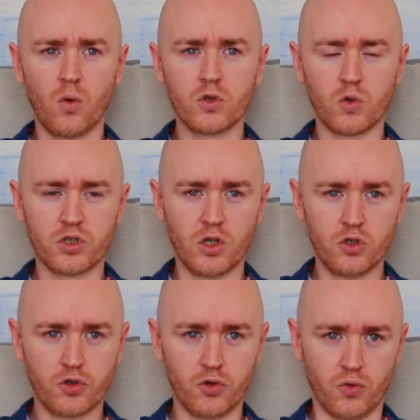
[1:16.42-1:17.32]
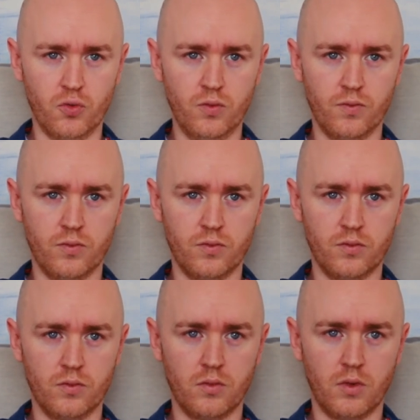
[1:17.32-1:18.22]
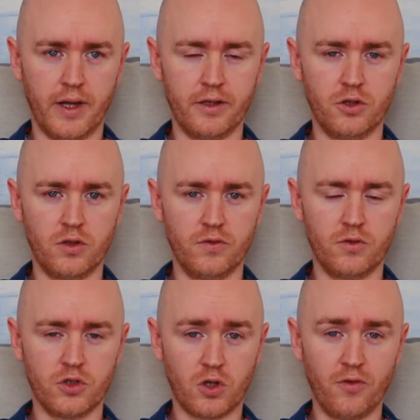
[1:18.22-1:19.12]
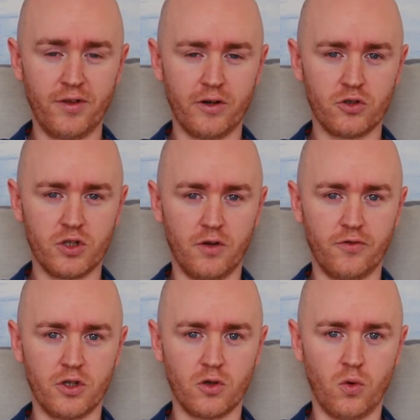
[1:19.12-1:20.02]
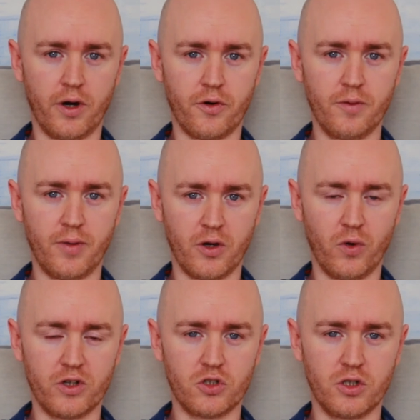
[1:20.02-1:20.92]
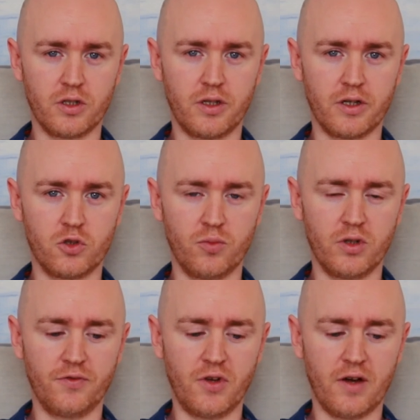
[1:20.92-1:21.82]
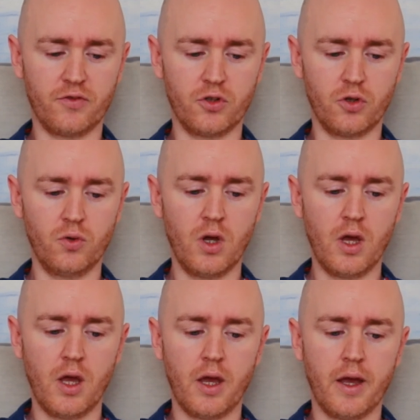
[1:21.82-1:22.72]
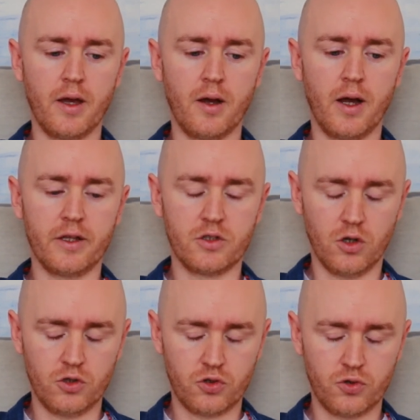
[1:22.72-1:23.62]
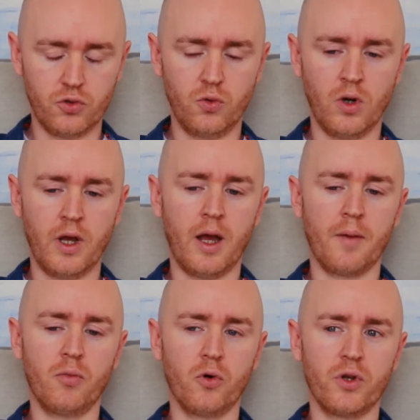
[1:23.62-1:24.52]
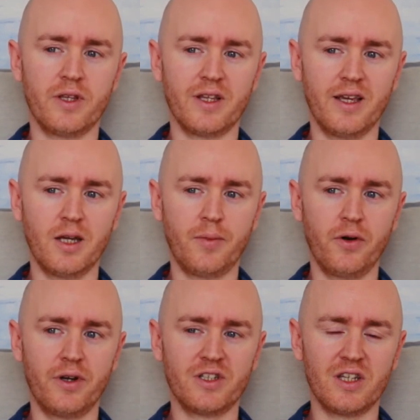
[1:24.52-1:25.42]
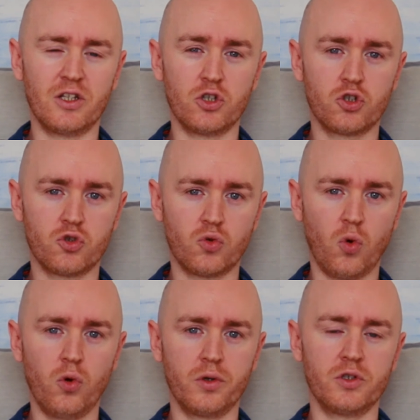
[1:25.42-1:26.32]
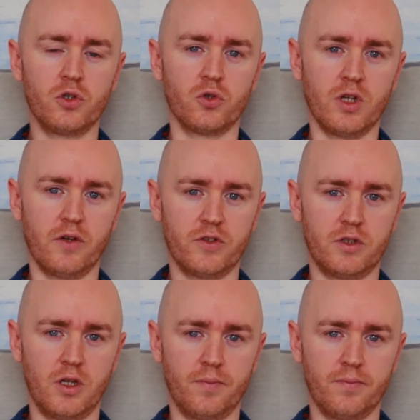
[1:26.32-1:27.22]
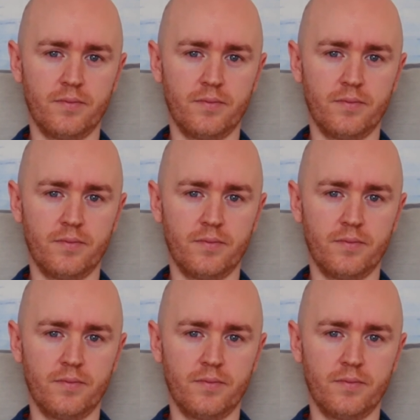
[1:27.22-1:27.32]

So it's not true. And you can discover that yourself in inquiry by questioning the things you believe you have to do. It's not true. But the thing about it is, it destroys your self-esteem.